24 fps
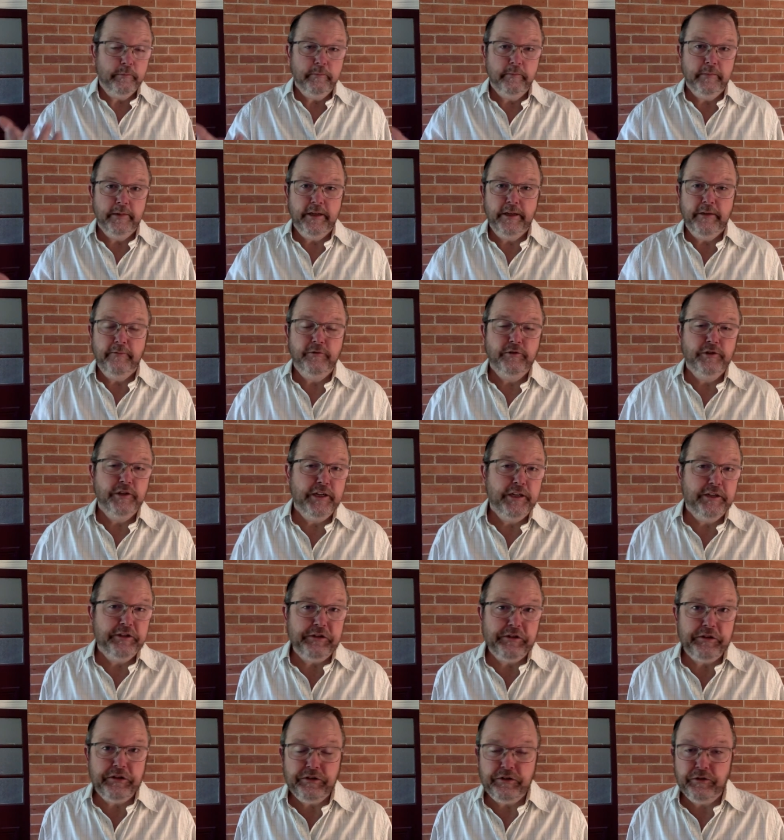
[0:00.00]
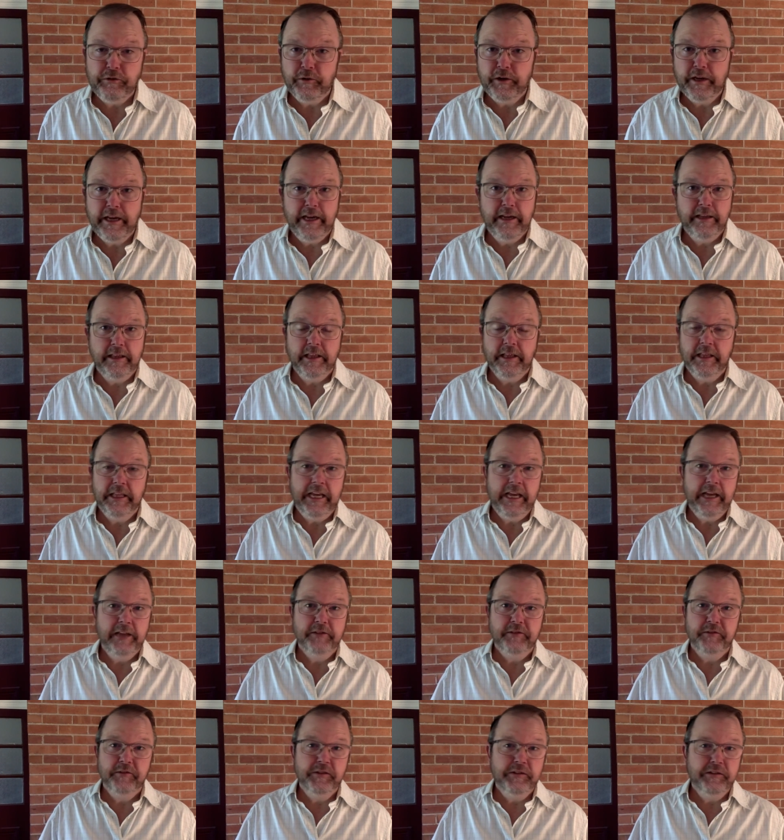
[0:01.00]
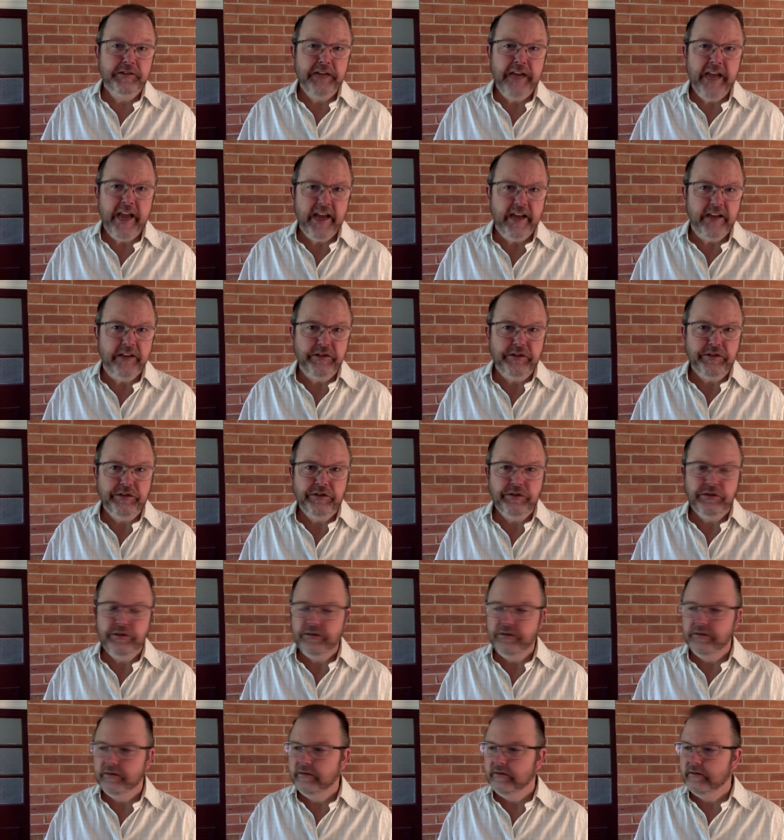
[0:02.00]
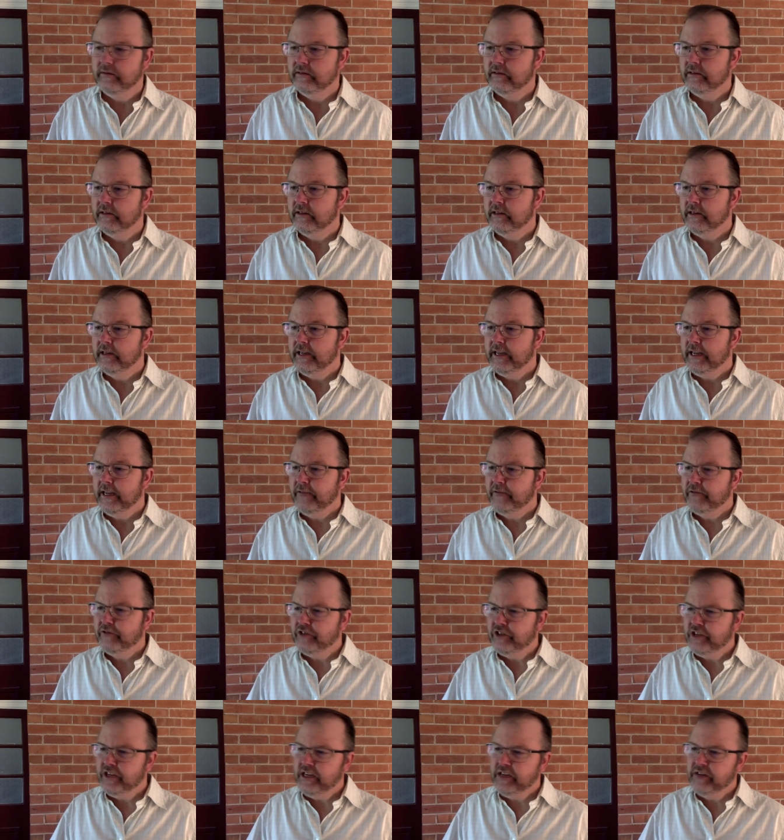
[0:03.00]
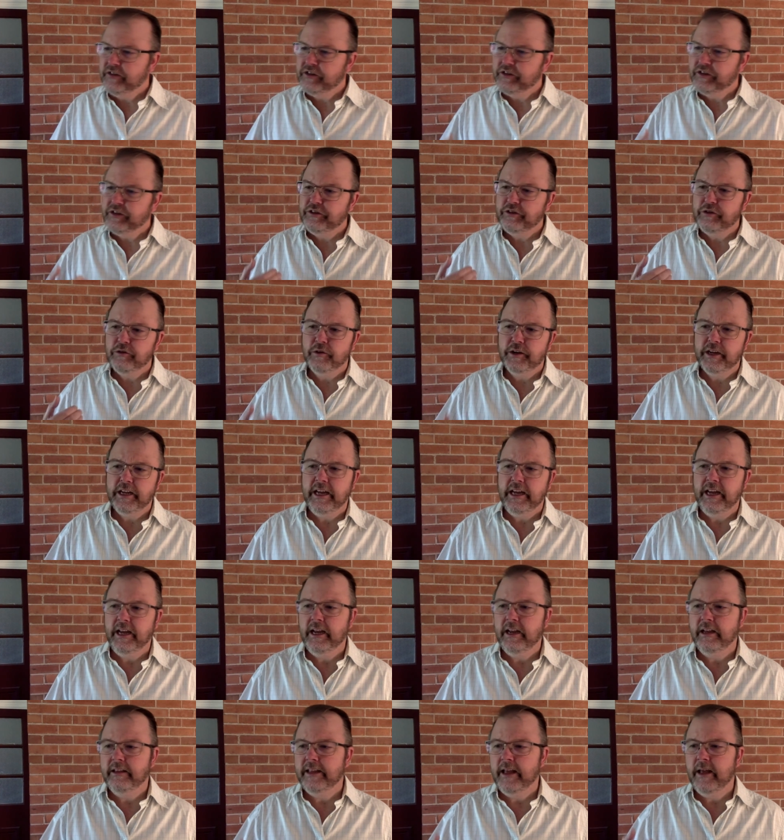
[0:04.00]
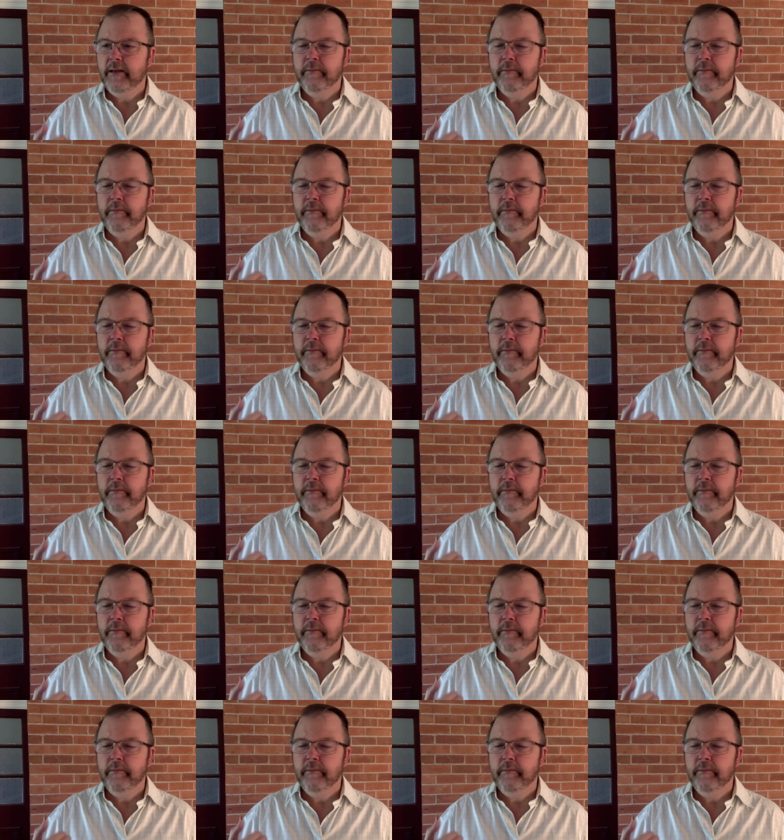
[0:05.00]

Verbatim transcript: If Jesus is your king, then the answer is yes. If Jesus is your king, that